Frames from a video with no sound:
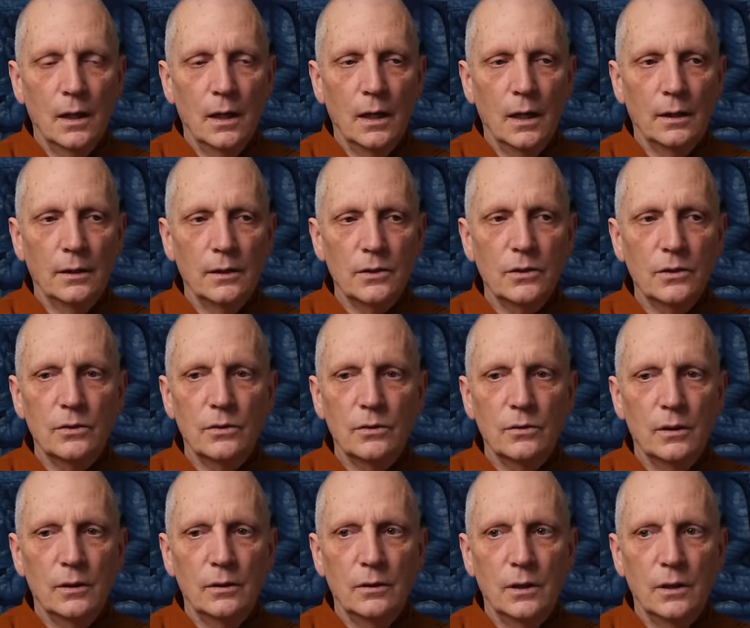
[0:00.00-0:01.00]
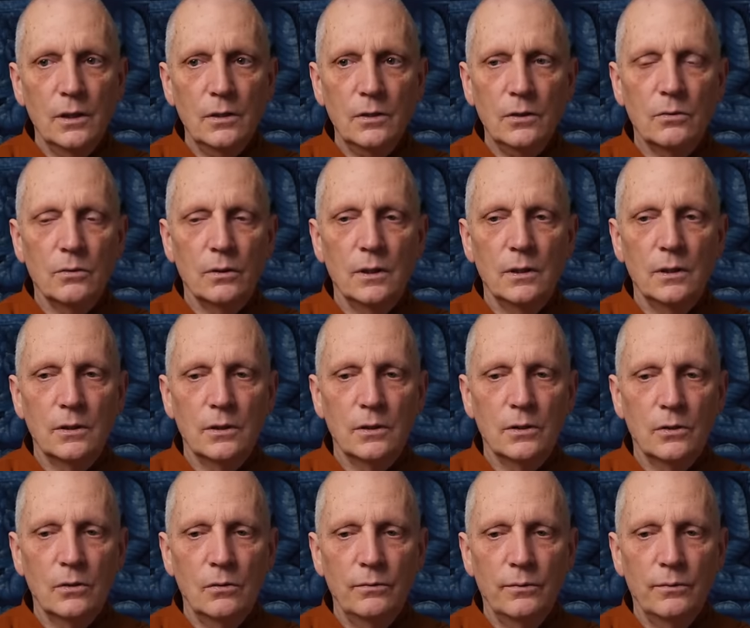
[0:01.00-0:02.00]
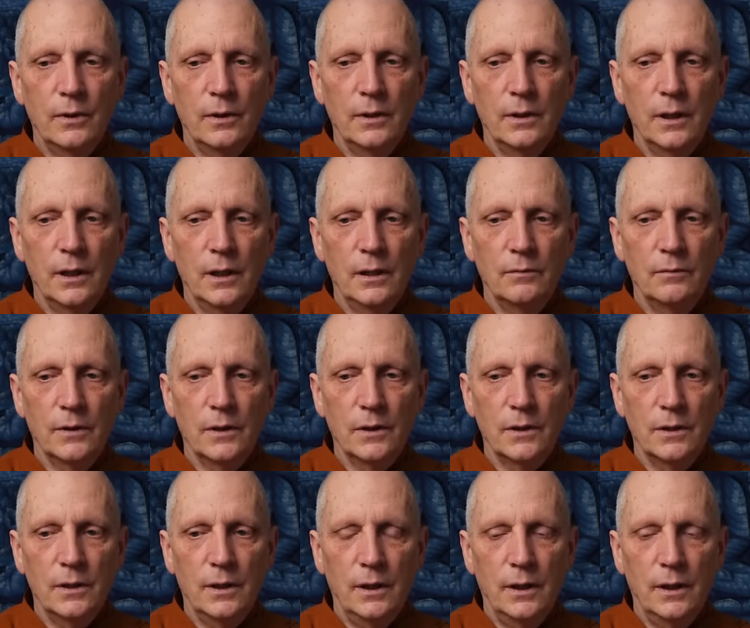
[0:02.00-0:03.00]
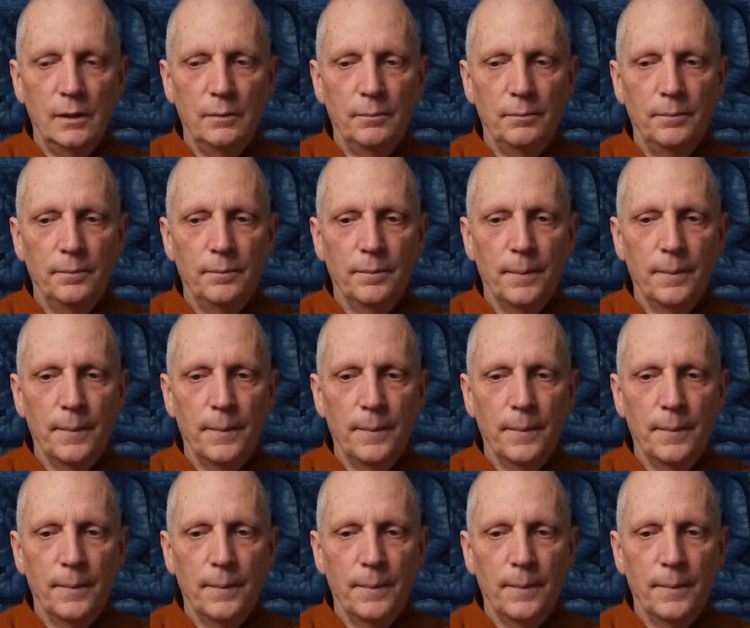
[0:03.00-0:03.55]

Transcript: And this is, in history, this is so far ahead of its time.